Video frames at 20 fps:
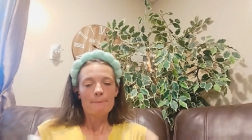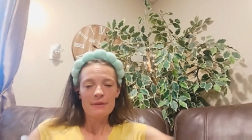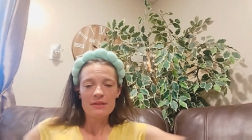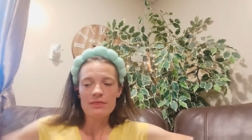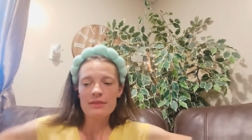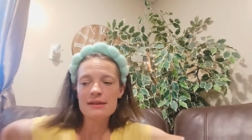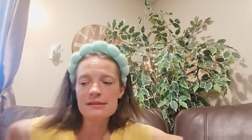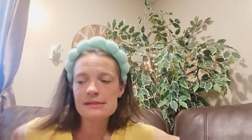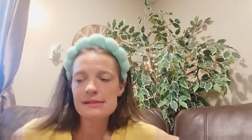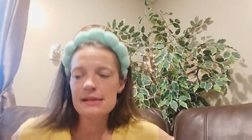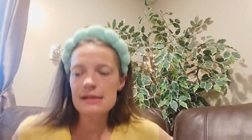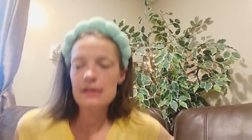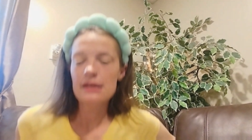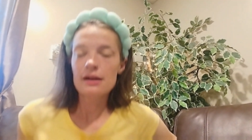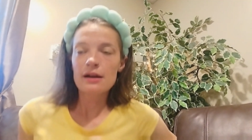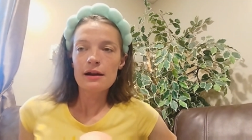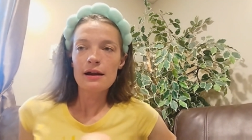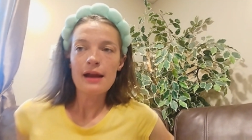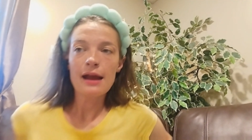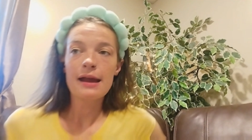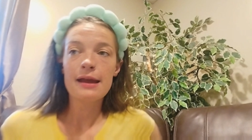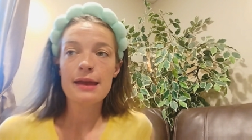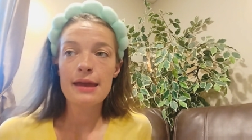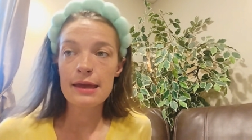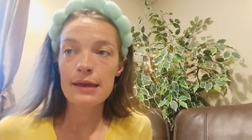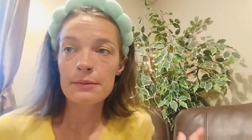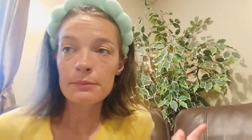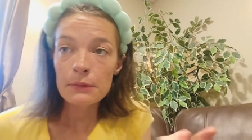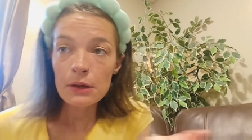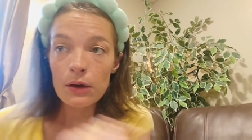But this here, I
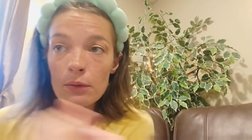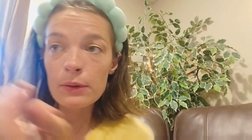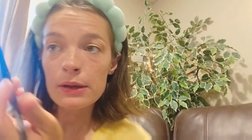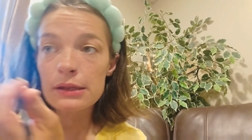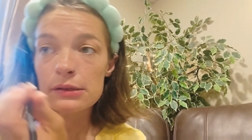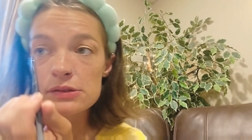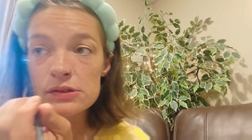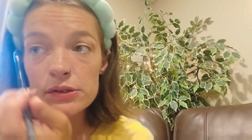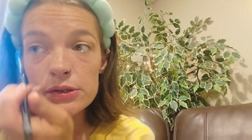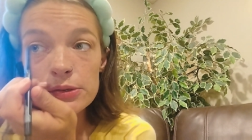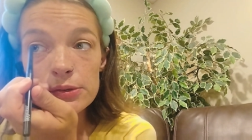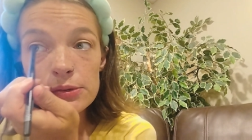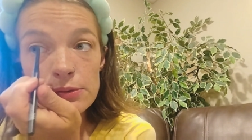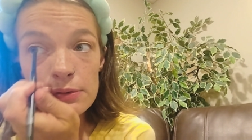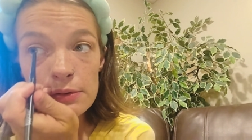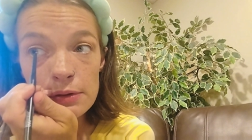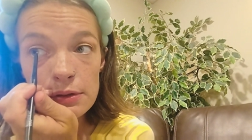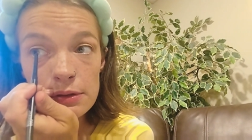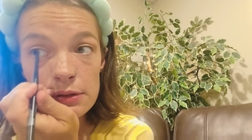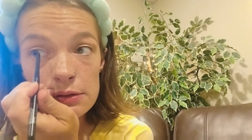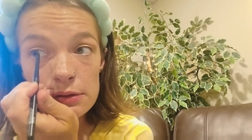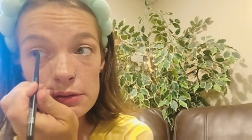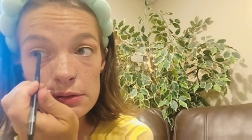am going to